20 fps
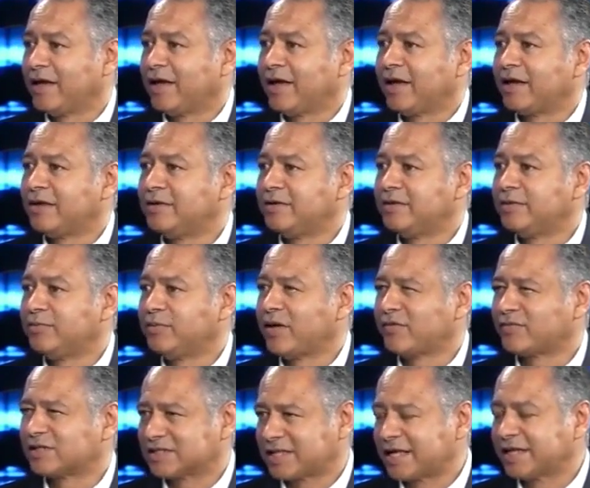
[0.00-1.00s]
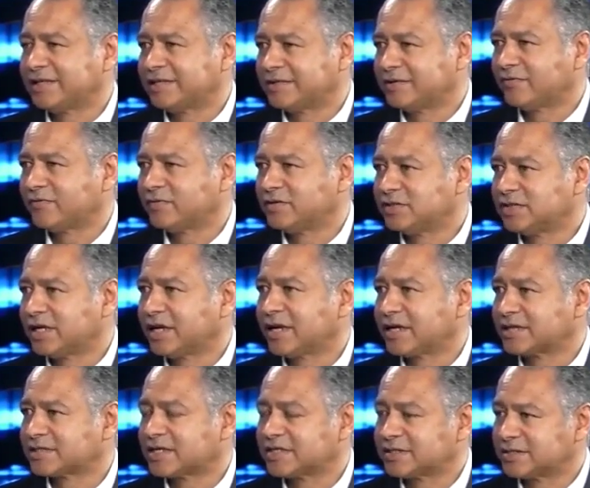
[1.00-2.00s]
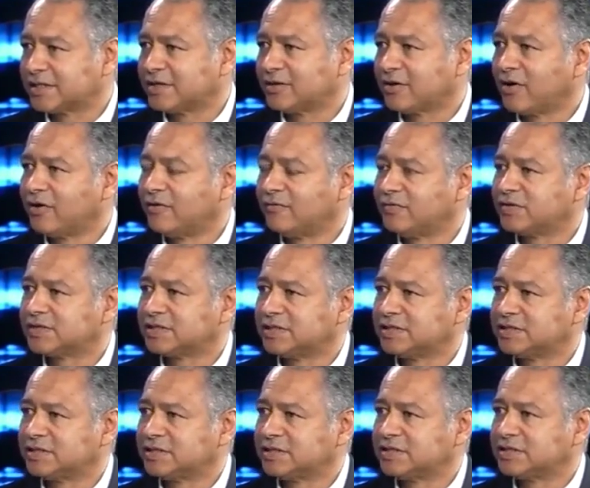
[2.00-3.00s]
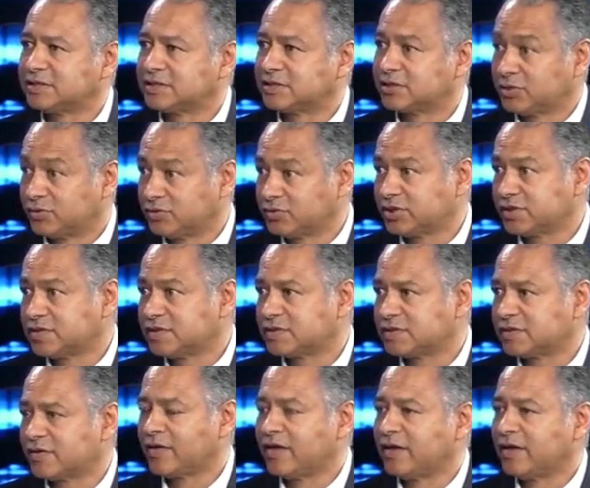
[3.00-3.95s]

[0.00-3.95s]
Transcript: And we have a slightly different take, as I said, on facilities solutions.